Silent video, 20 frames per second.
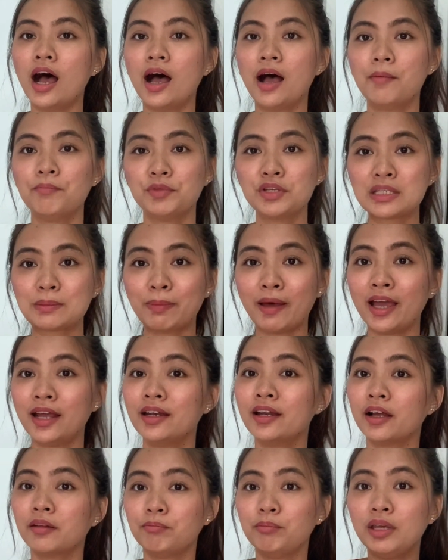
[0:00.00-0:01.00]

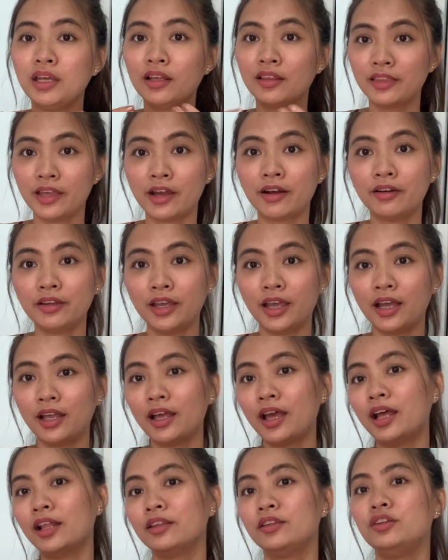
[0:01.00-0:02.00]
despite not being there
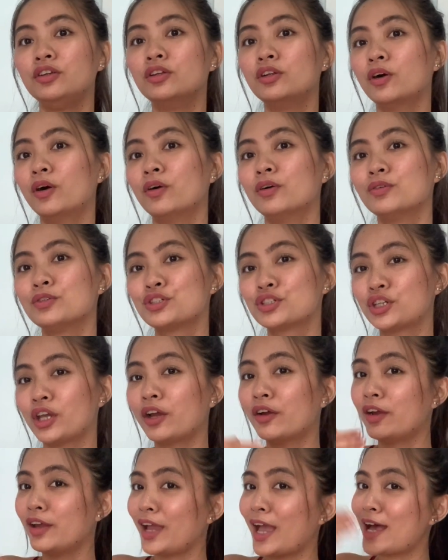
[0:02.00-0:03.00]
yet, and
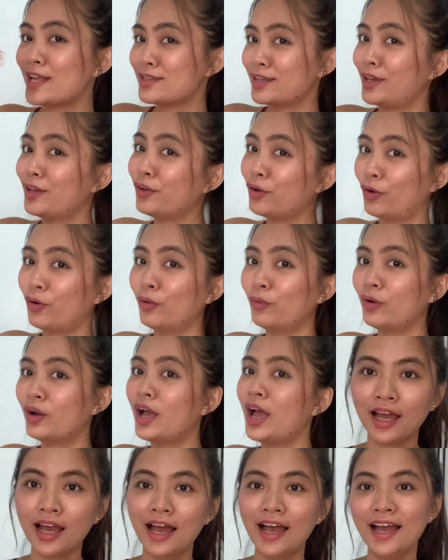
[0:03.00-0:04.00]
sharing as I go.
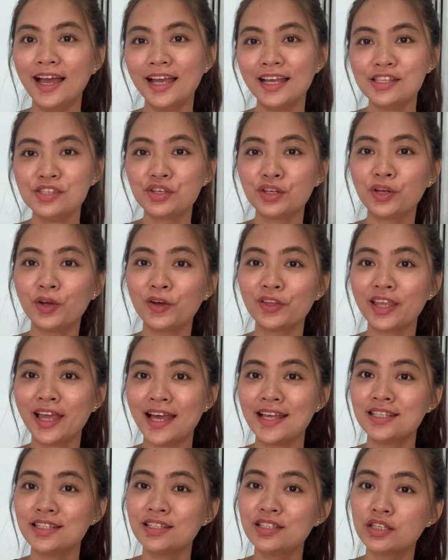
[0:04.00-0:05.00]
And the
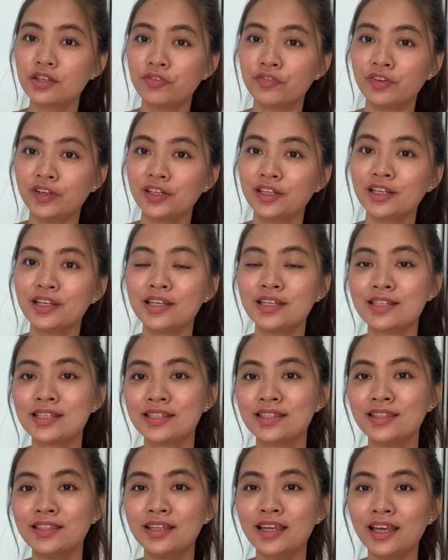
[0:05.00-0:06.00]
essence of fitness
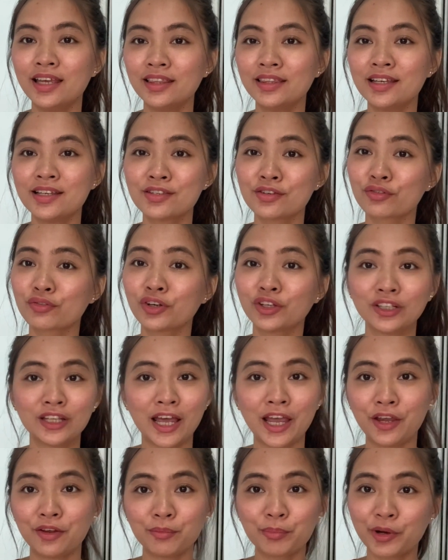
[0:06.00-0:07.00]
doesn't
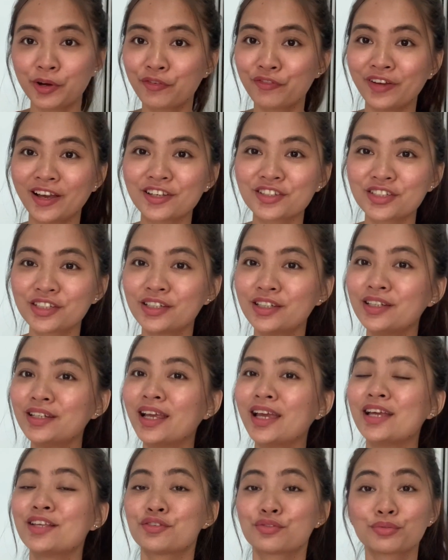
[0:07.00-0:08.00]
rely on perfection.
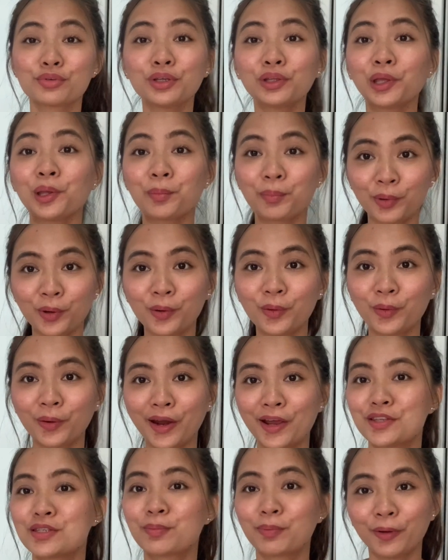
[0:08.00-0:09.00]
It's really
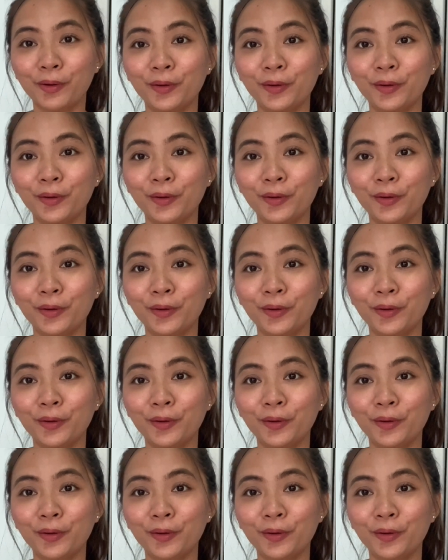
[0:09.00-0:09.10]
progress